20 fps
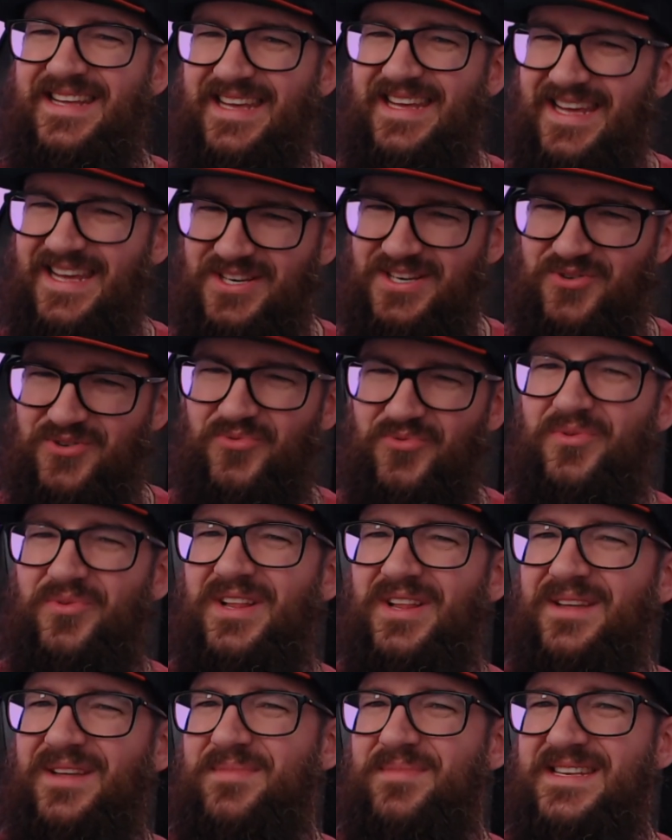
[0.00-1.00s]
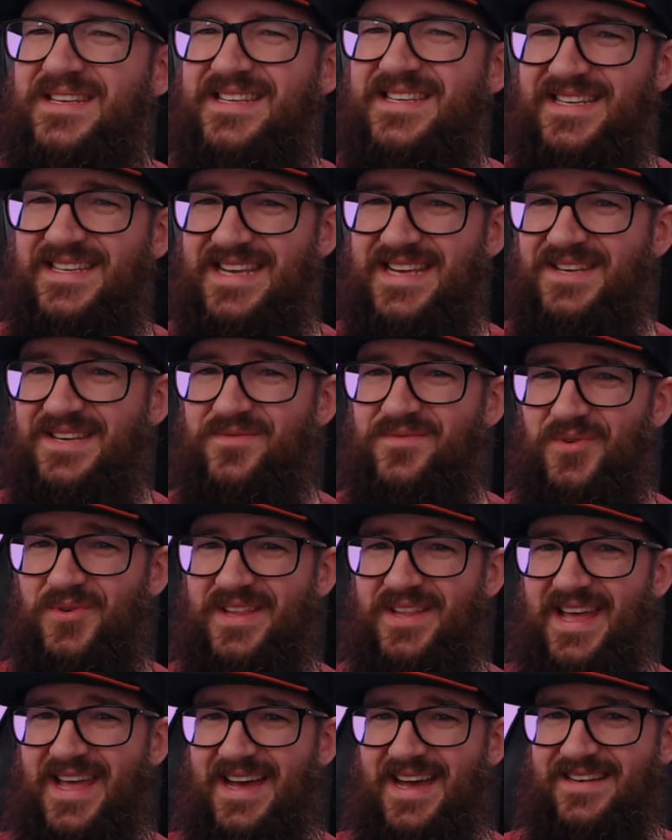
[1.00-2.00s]
Can you really be successful
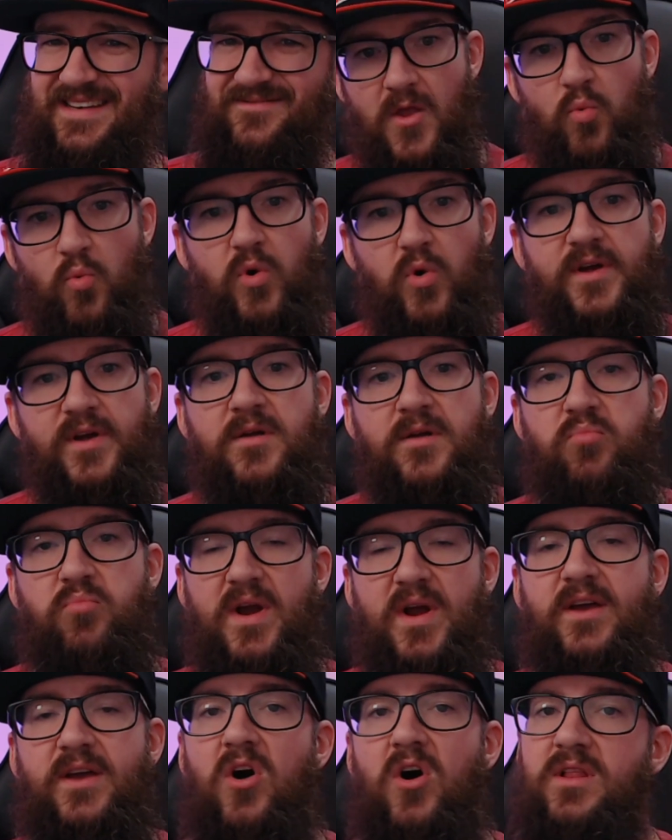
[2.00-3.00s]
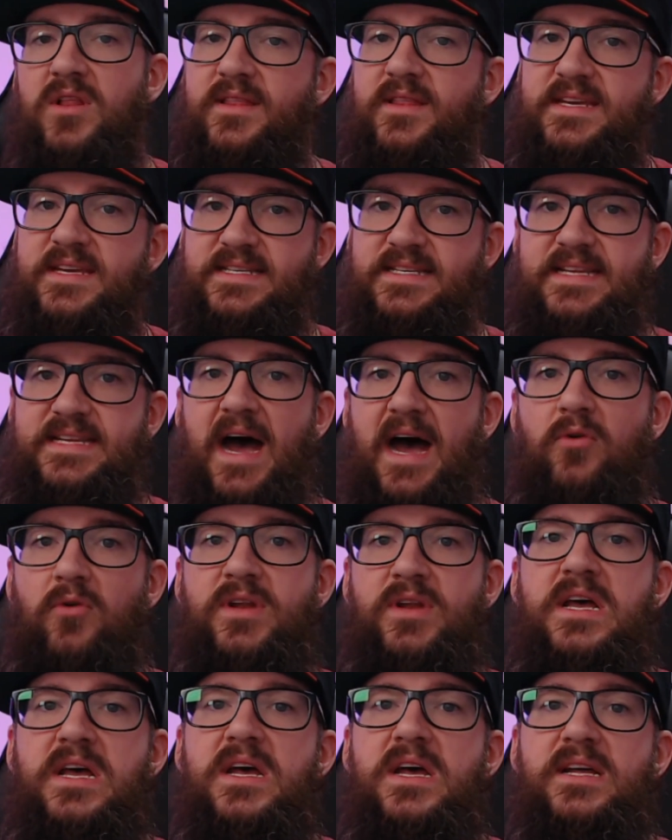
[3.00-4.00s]
in that? We're going to break all of these down
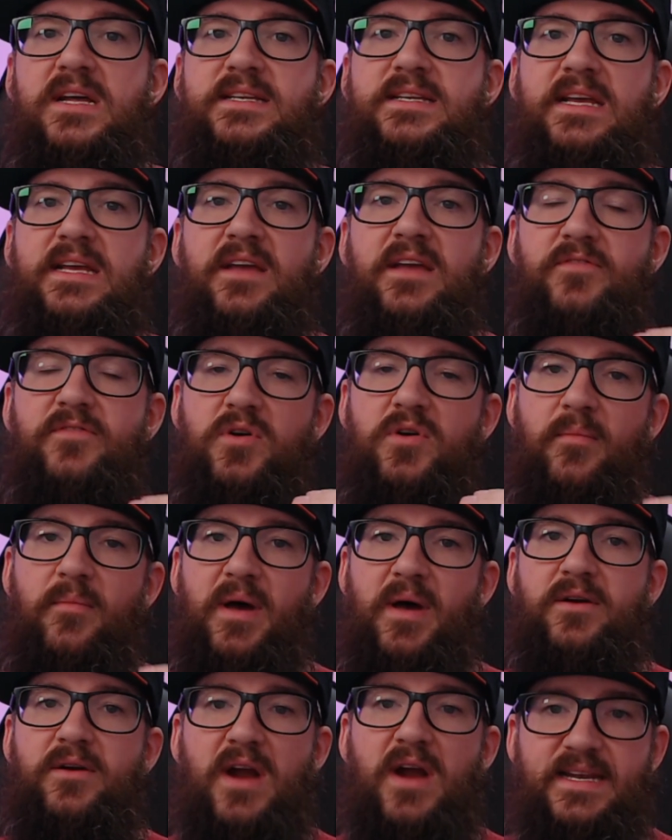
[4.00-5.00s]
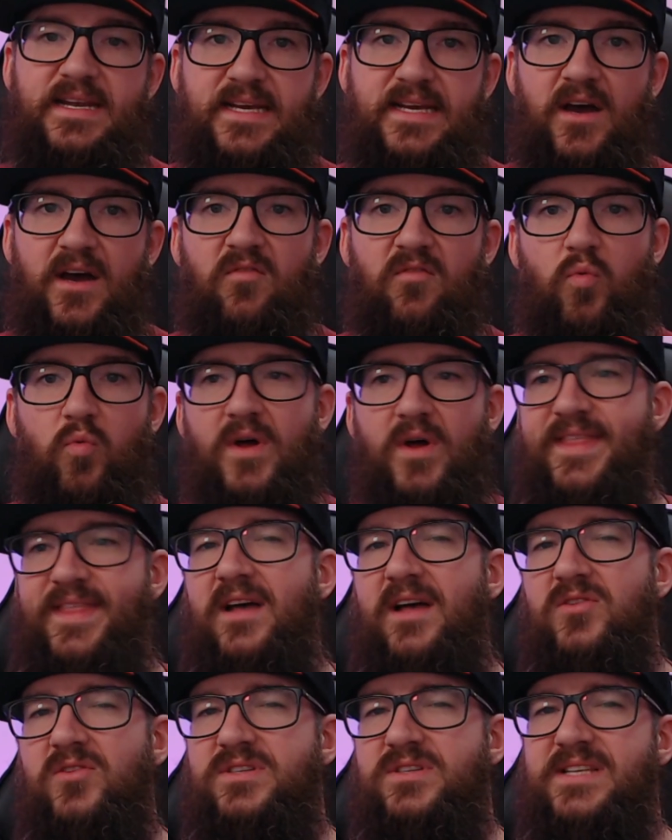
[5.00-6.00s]
to give you a better idea of what
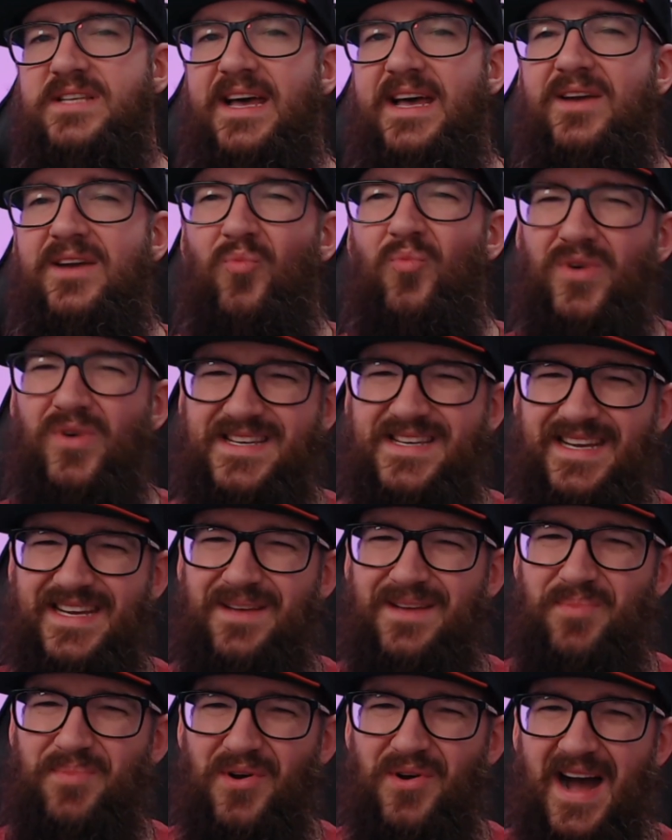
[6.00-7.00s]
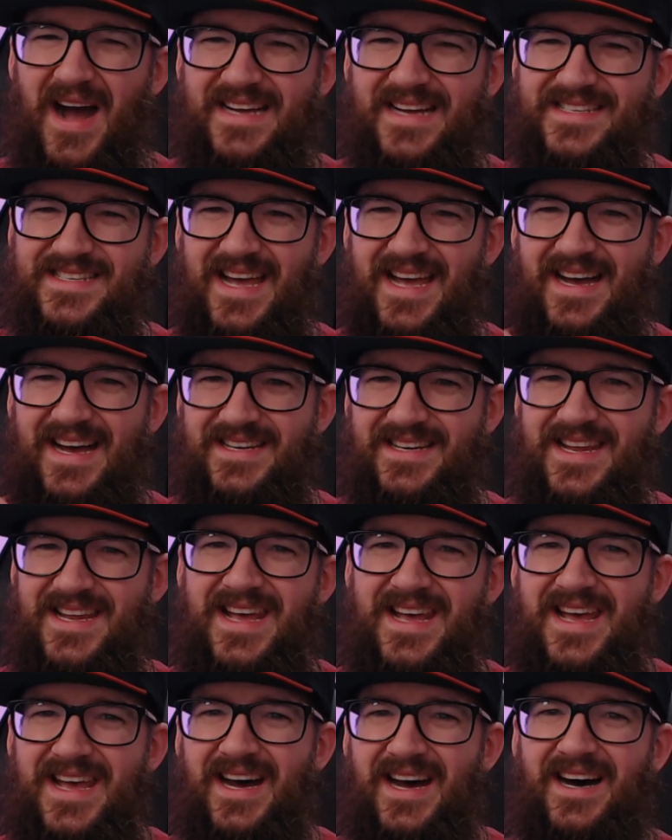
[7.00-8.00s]
that looks like, what to keep your eyes on
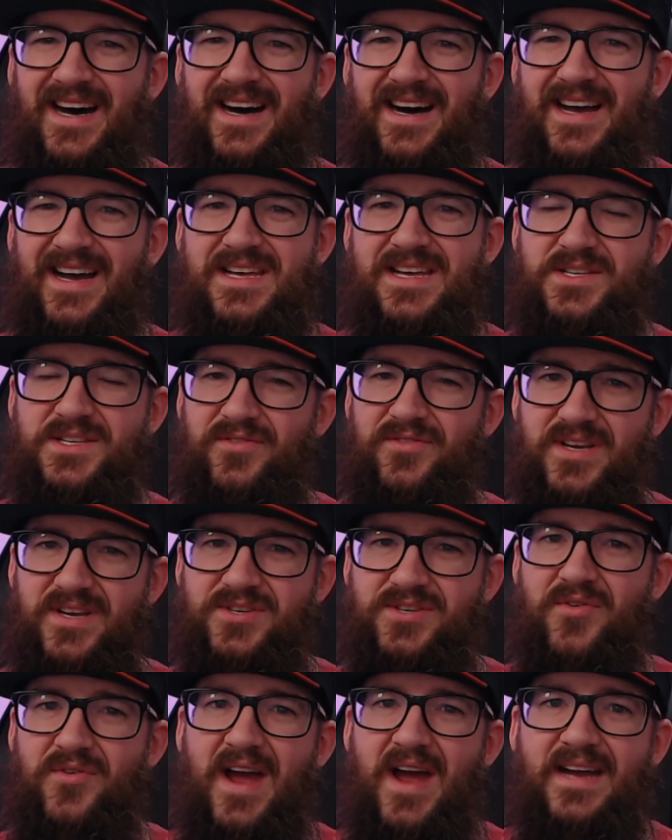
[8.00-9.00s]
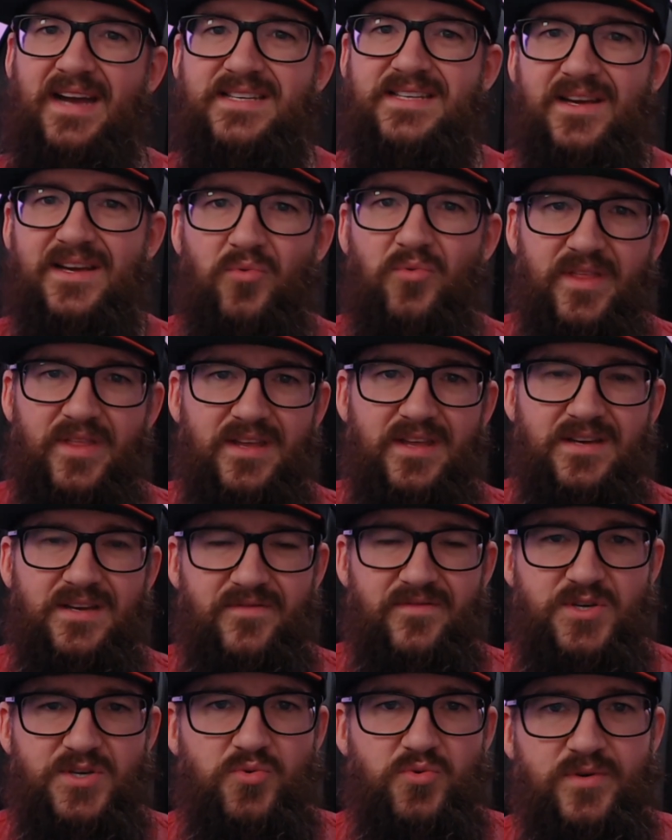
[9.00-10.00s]
as you're interacting with
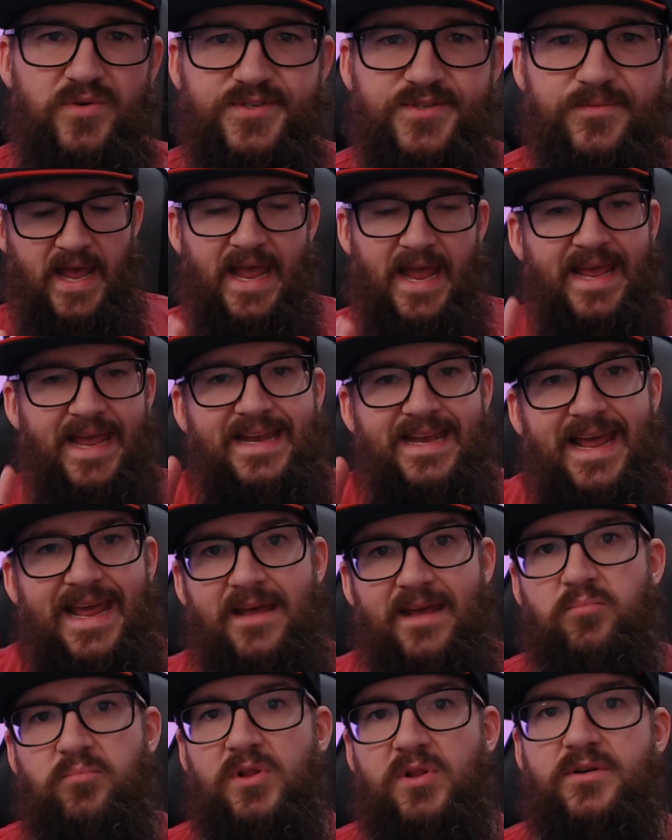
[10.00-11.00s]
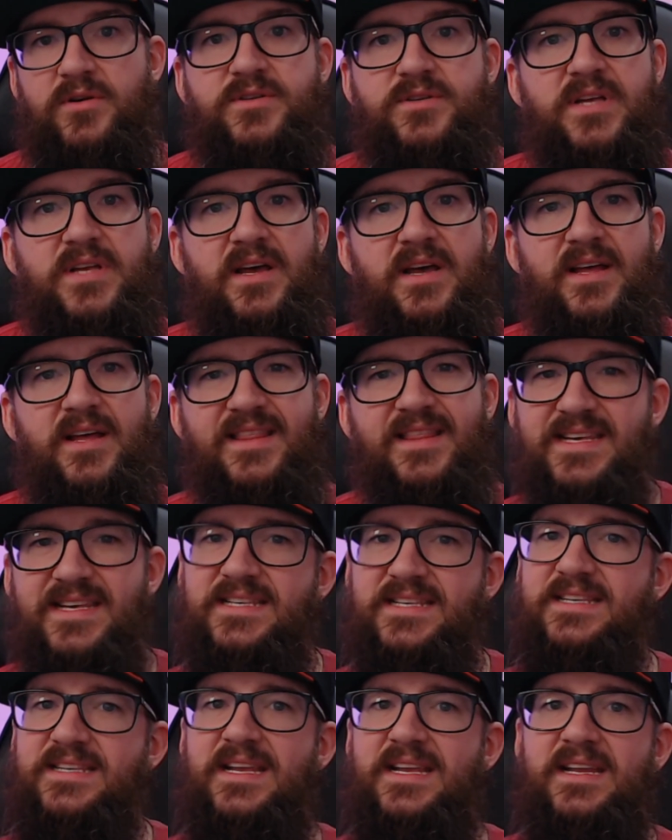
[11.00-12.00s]
individuals. Enablers.
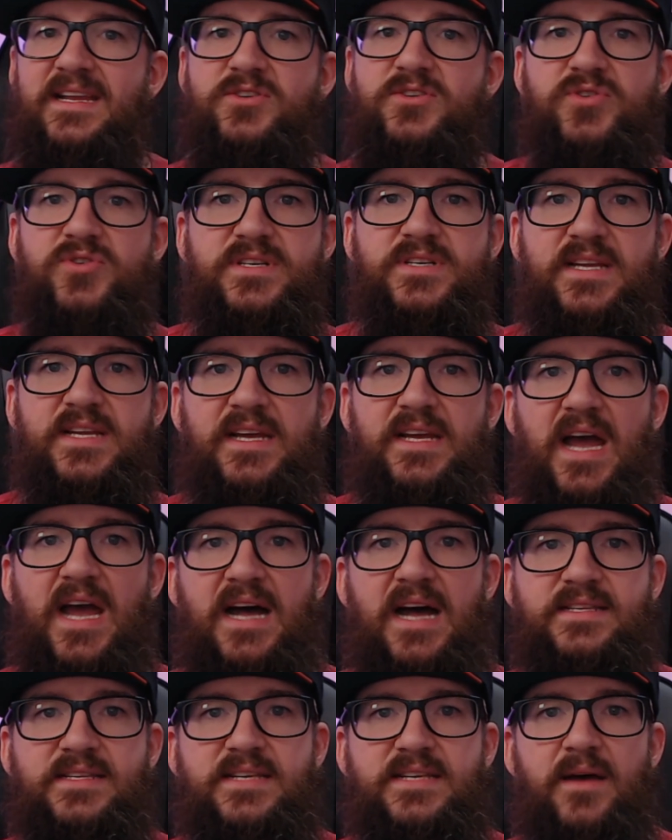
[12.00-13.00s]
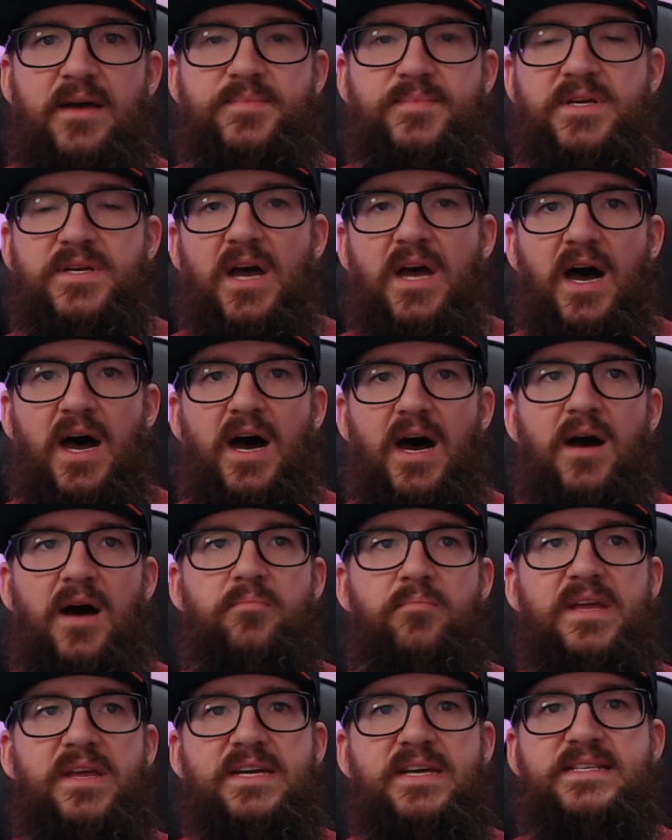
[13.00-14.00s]
This is an interesting concept
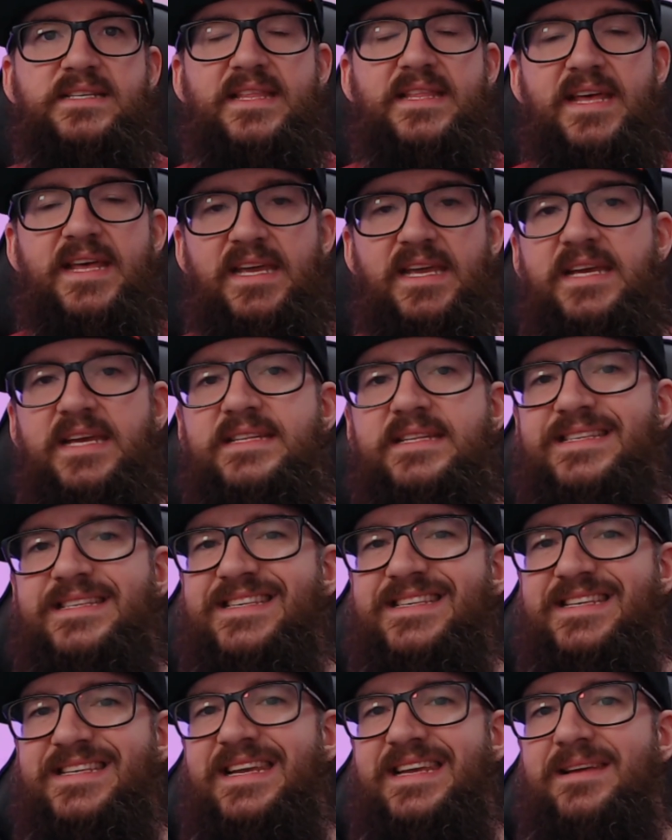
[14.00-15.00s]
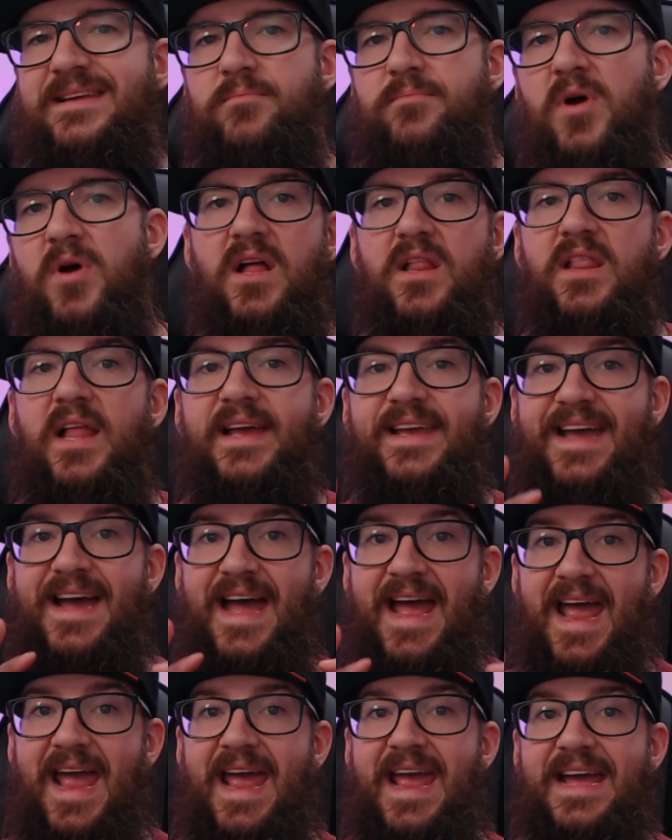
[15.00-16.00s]
because they can seem like a
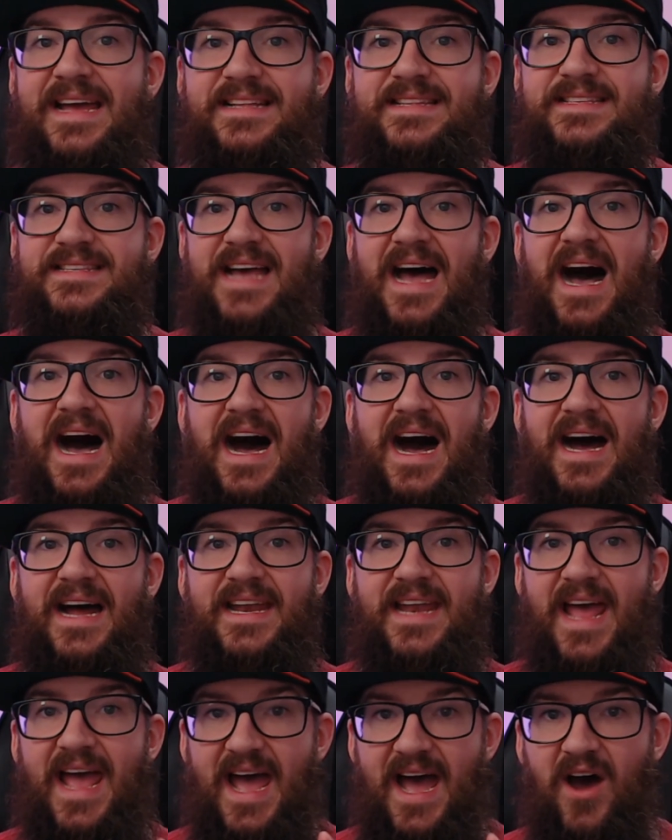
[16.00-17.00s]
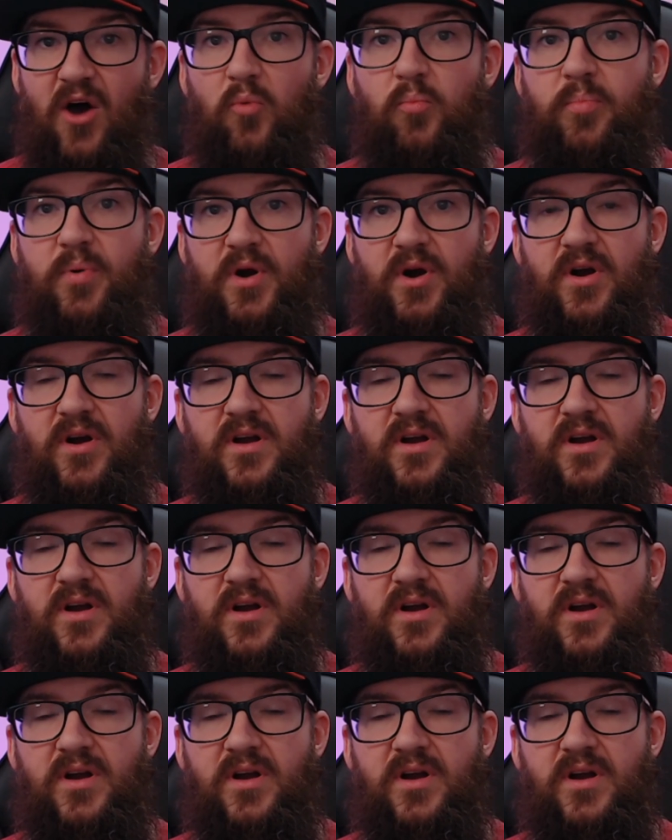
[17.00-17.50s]
hands-on helper.